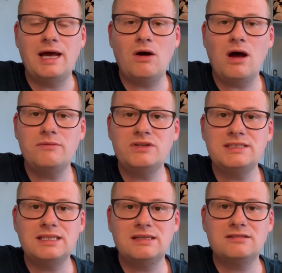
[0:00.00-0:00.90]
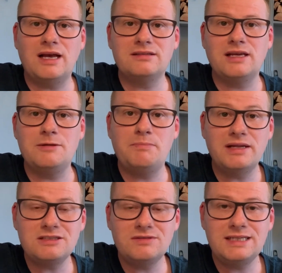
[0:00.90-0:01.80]
Now, I'm reading this as a
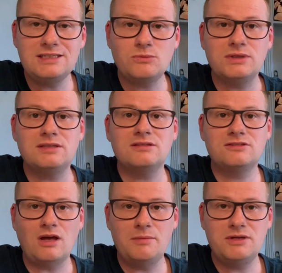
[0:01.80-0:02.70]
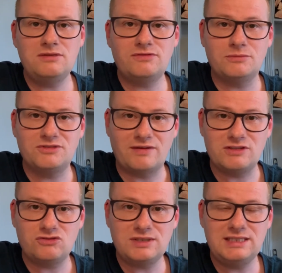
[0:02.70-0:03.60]
buddy read with Simon from
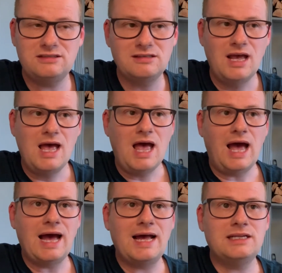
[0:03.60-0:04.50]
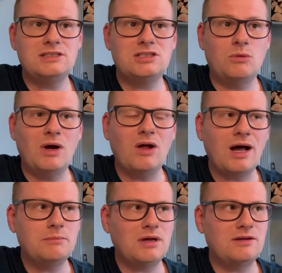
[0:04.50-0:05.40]
Savage Reads, and well,
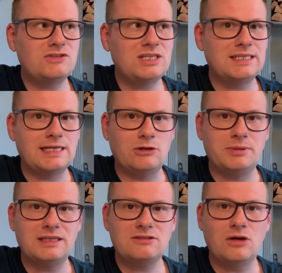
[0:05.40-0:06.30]
I've cheated a little bit.